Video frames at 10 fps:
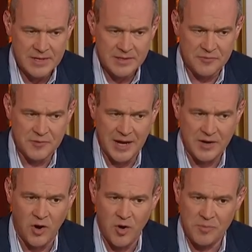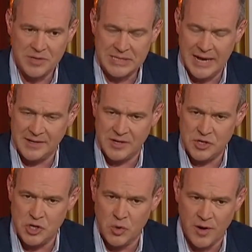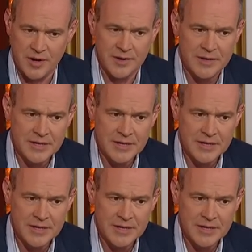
The flight home, you landed in Newark